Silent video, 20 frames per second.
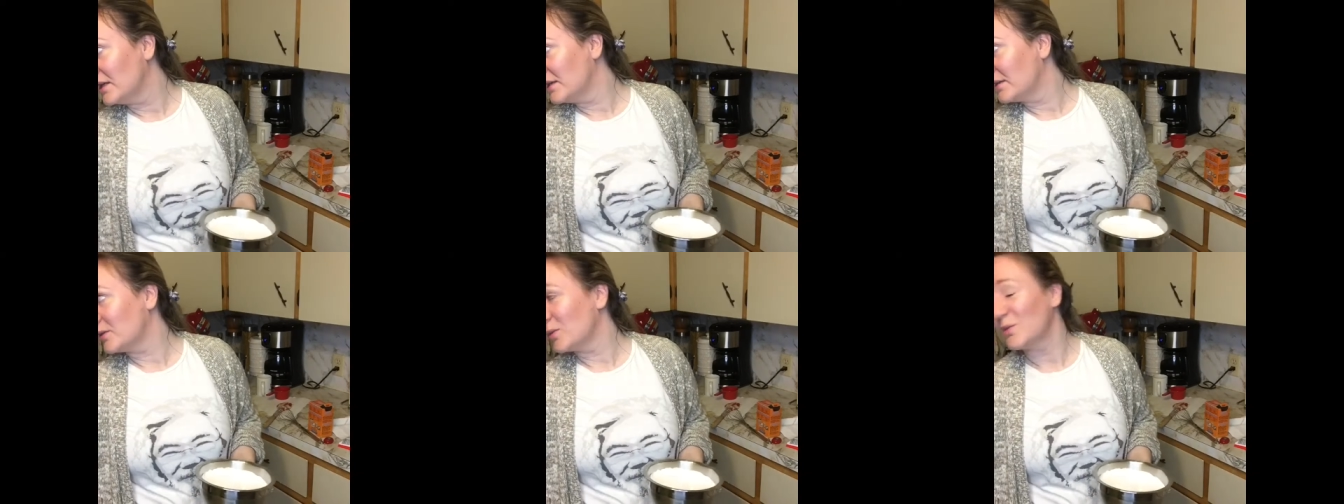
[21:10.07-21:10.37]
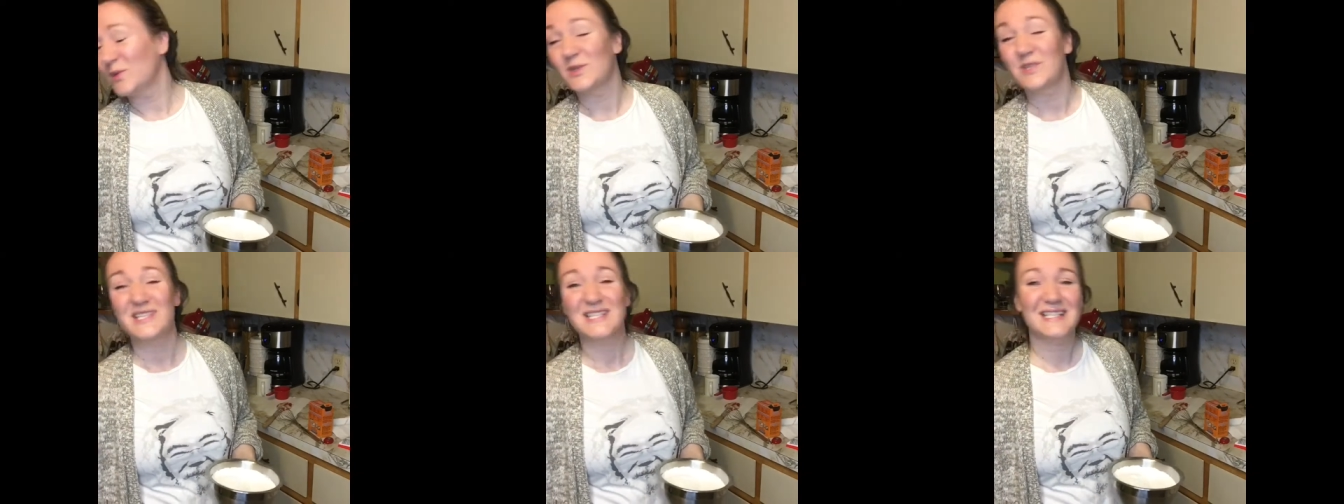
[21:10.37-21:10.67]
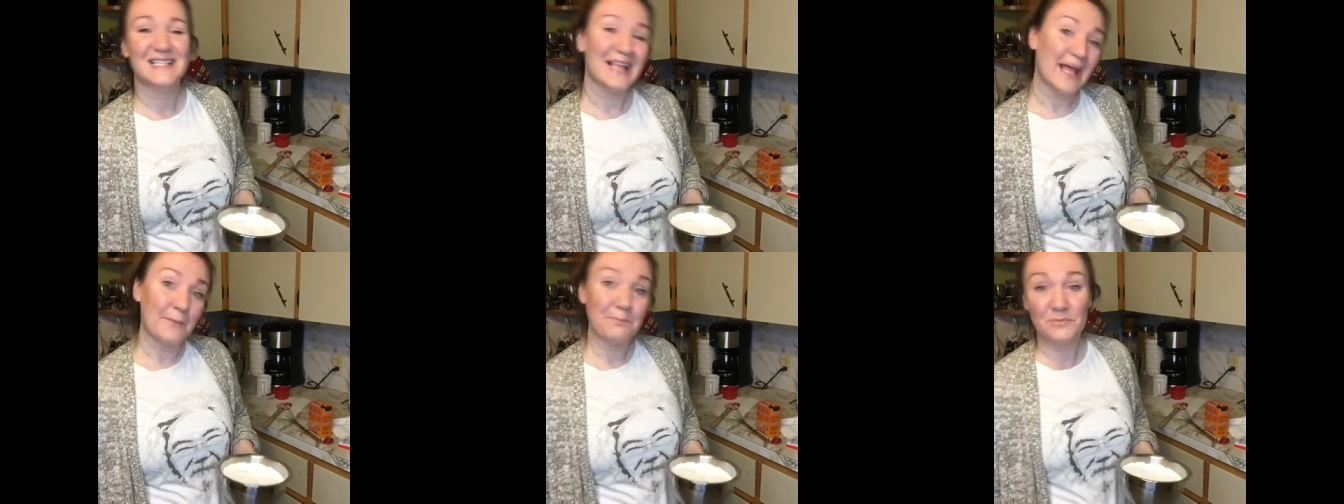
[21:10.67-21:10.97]
And we'll
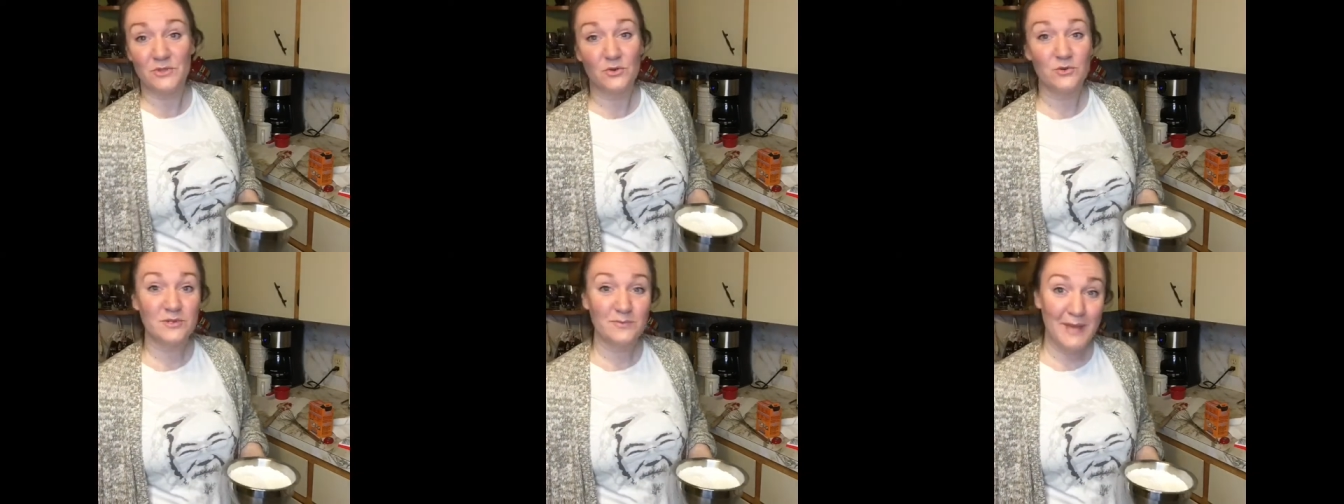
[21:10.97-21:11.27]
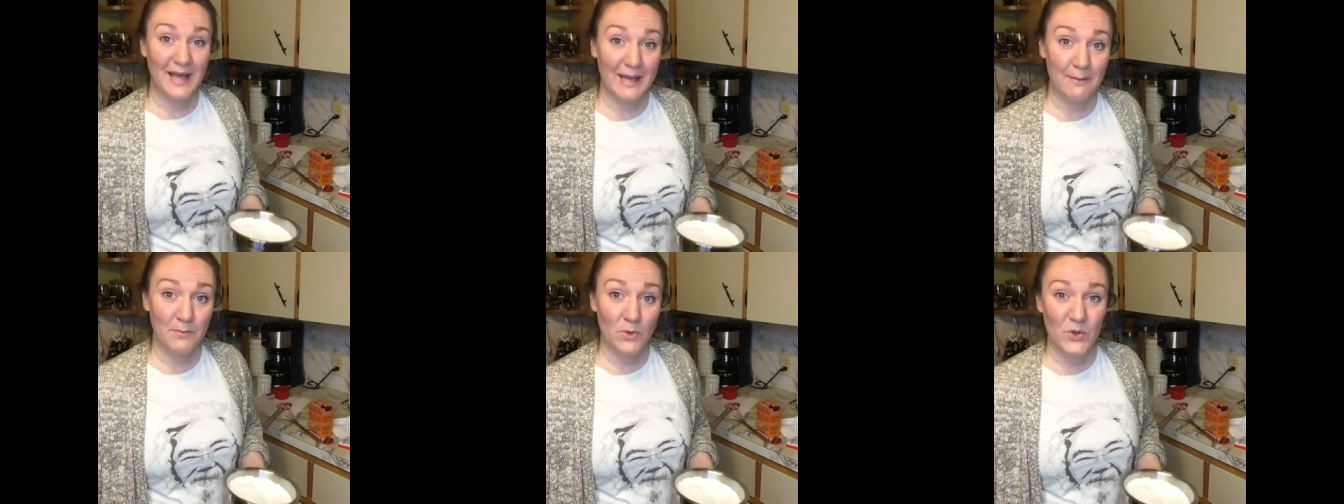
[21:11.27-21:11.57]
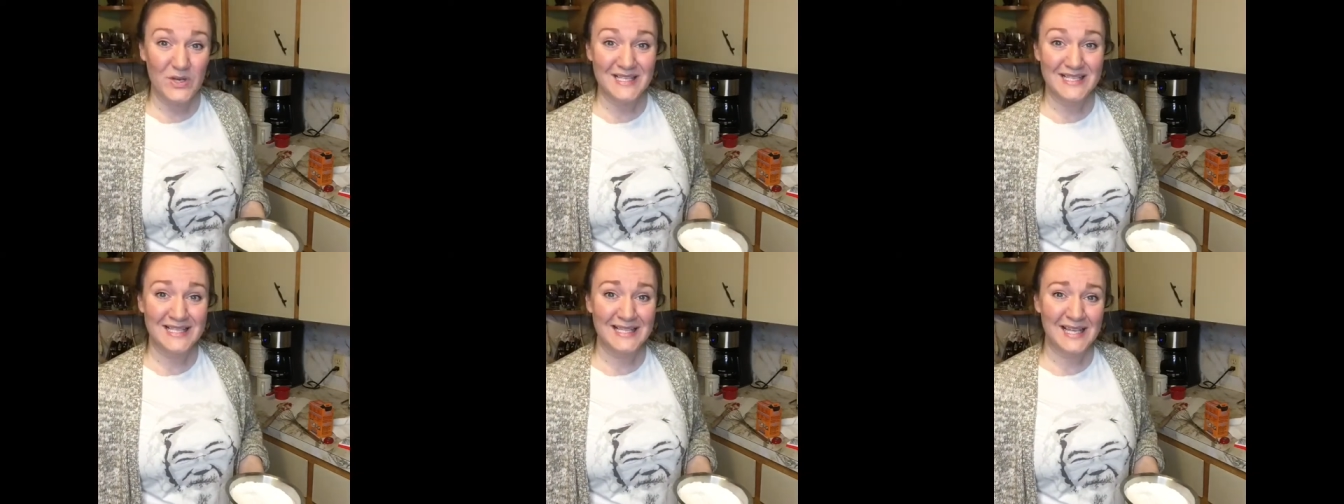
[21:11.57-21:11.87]
slap those bad
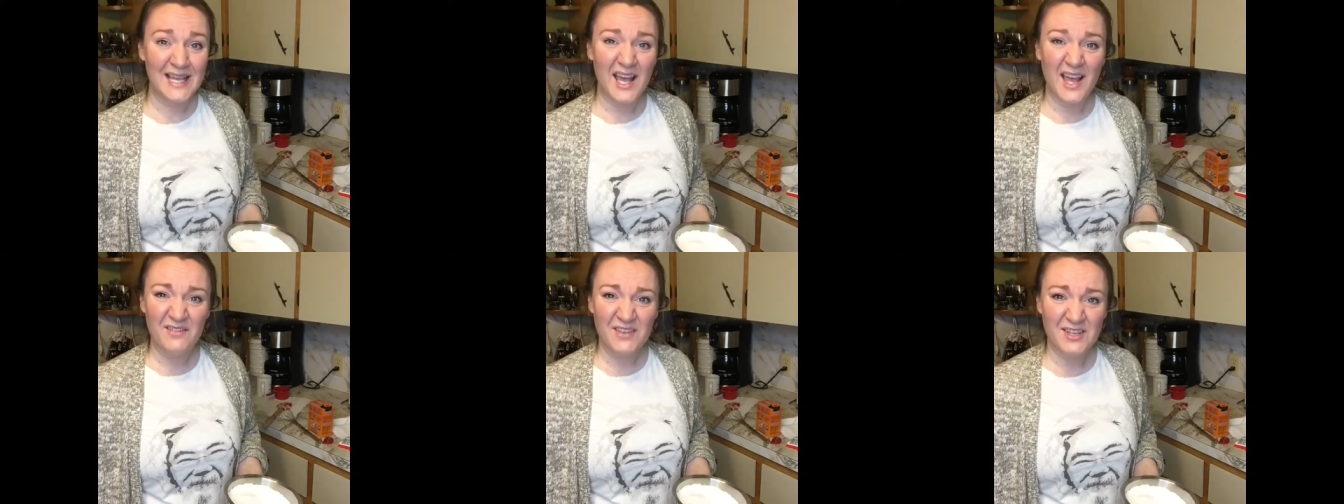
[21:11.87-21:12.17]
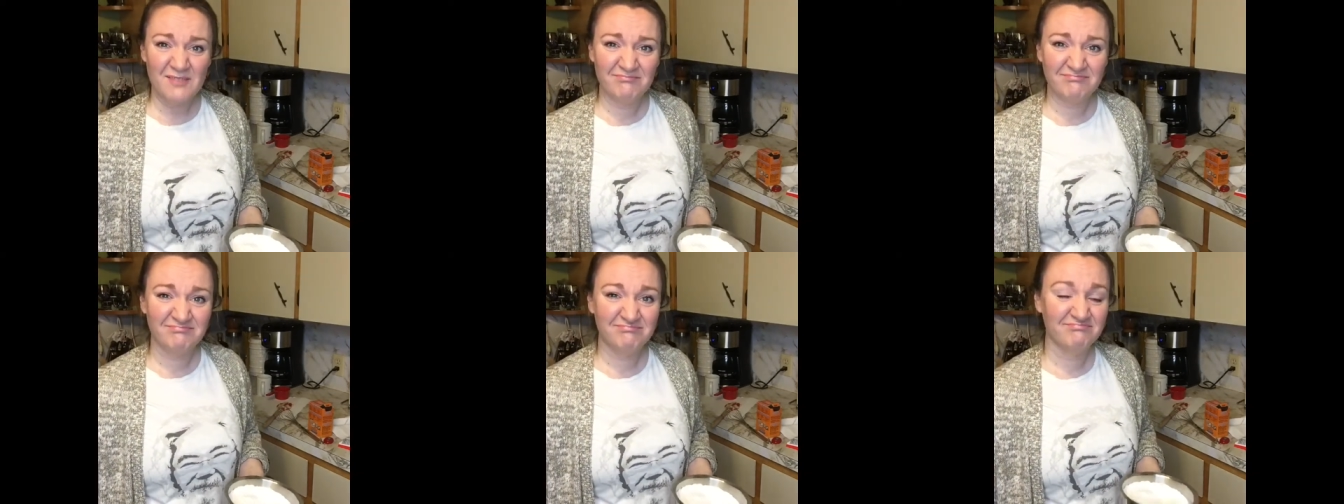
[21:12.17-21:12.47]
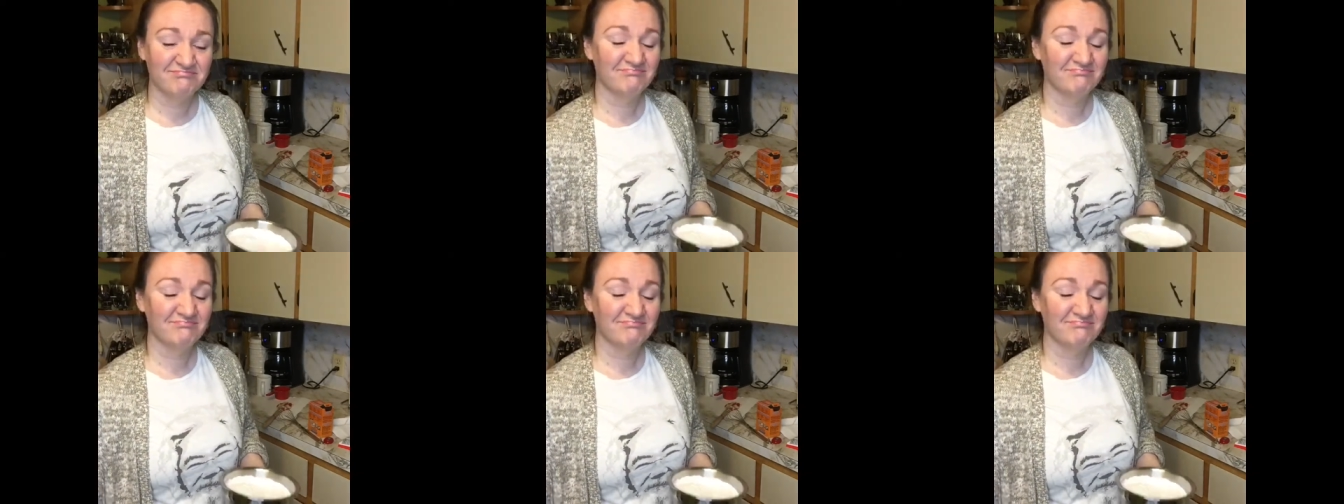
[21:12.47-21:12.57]
boys in the oven.